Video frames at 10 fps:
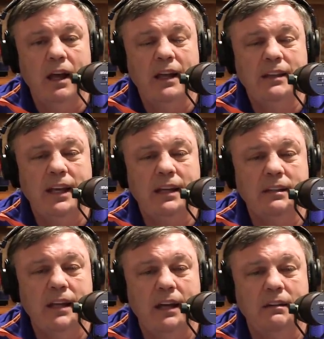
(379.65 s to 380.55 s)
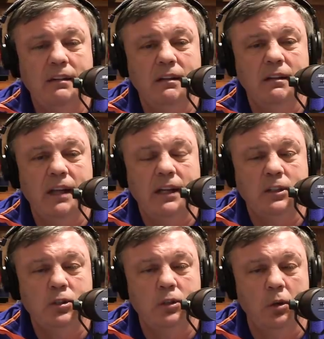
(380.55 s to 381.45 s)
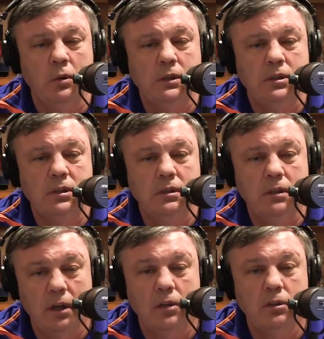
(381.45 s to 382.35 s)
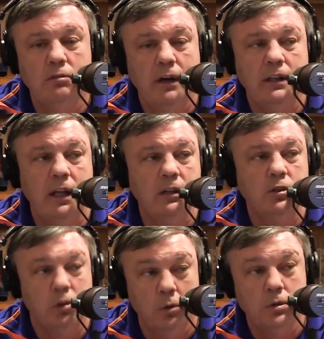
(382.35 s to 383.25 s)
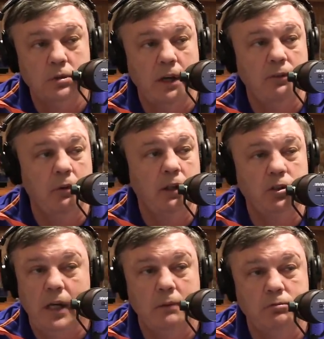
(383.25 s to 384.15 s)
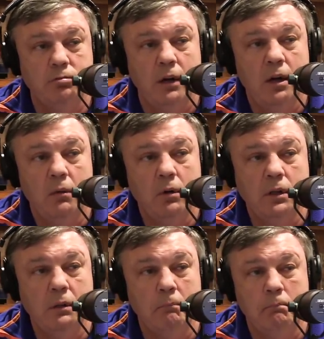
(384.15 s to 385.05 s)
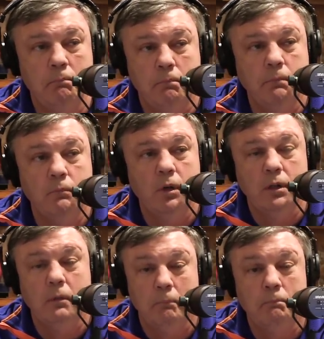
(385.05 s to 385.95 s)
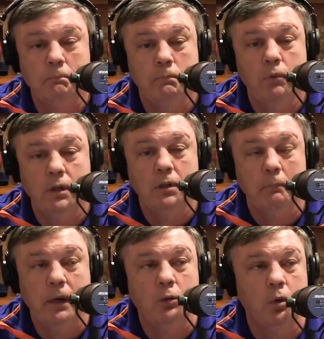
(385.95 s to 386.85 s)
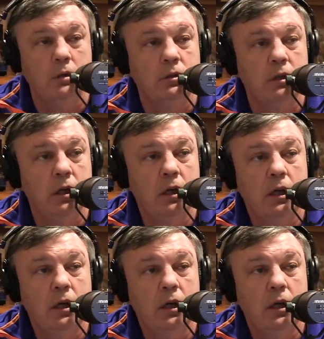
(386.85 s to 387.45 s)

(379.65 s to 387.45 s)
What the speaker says: I think that Lennox Lewis, you know, the great Lennox Lewis, heavyweight champ, one of the better ones.